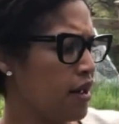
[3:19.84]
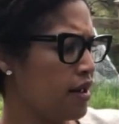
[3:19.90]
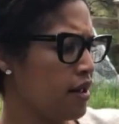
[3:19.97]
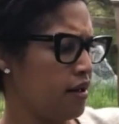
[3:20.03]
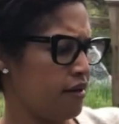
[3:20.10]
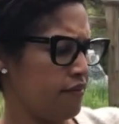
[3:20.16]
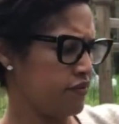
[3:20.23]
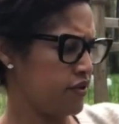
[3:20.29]
I
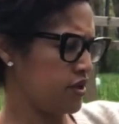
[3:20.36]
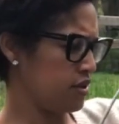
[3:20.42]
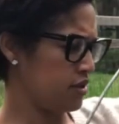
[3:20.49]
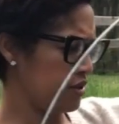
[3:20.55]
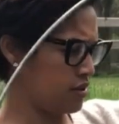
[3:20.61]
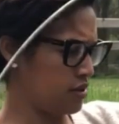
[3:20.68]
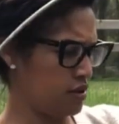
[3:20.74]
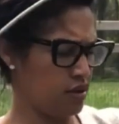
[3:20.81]
have
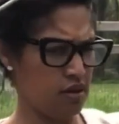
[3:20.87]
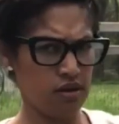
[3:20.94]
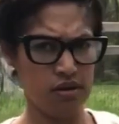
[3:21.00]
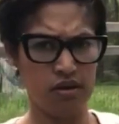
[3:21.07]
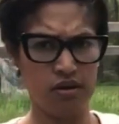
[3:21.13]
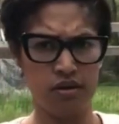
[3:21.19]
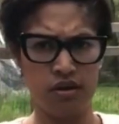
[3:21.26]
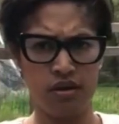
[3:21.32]
these,
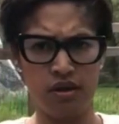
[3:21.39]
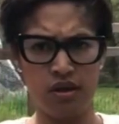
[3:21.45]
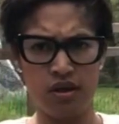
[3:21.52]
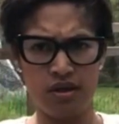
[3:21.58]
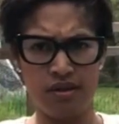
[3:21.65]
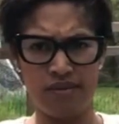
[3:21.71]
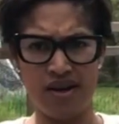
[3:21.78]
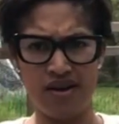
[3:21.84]

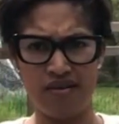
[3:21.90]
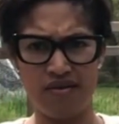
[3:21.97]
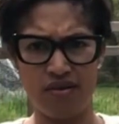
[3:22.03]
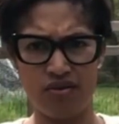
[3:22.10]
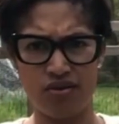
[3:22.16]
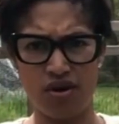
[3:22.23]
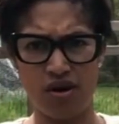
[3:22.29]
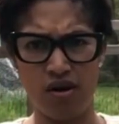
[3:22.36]
I don't even
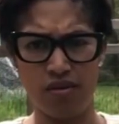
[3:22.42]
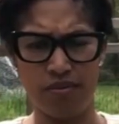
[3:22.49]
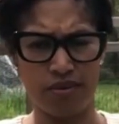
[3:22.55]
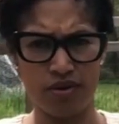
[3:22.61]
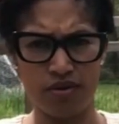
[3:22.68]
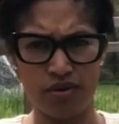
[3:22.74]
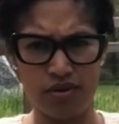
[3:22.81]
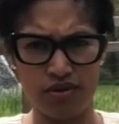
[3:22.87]
know what you call them,
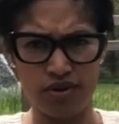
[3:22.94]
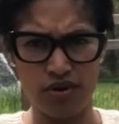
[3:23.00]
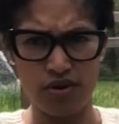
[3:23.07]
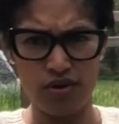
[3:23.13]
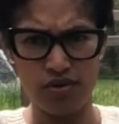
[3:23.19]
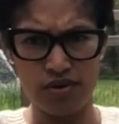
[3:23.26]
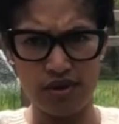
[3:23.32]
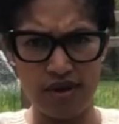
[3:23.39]
but they're little
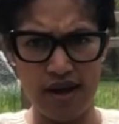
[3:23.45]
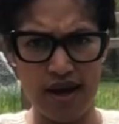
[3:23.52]
circles,